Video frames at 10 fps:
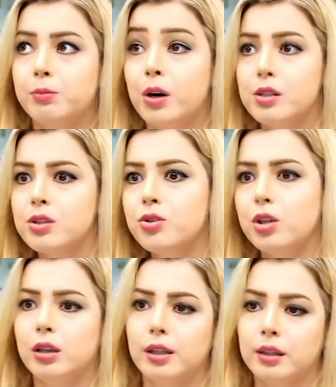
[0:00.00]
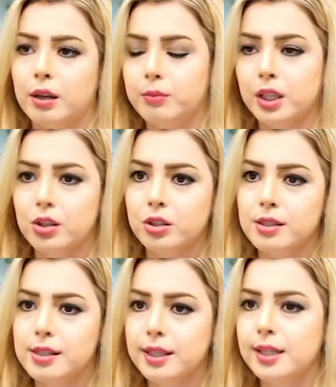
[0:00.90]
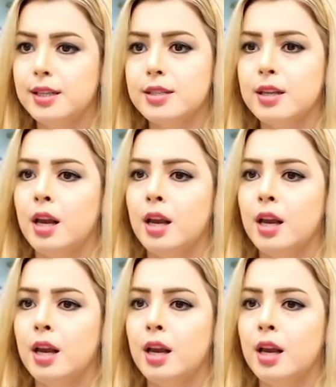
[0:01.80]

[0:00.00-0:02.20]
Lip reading: procedural and communication skills